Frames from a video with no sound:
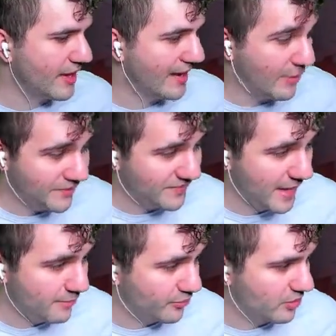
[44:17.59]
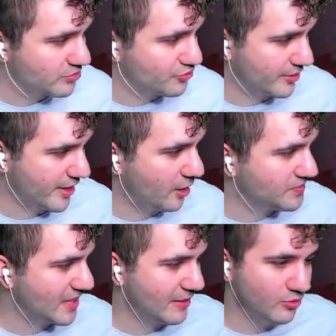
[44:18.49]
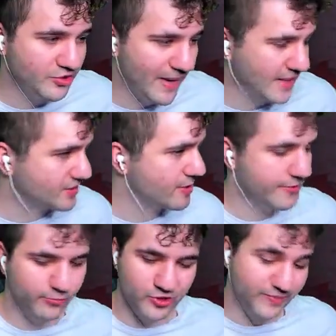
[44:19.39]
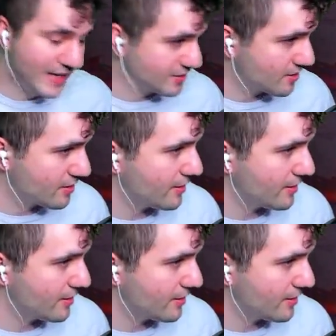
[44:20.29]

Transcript: Now we got the Emperor, which really helps, and we'll just pass turn. Just pass turn.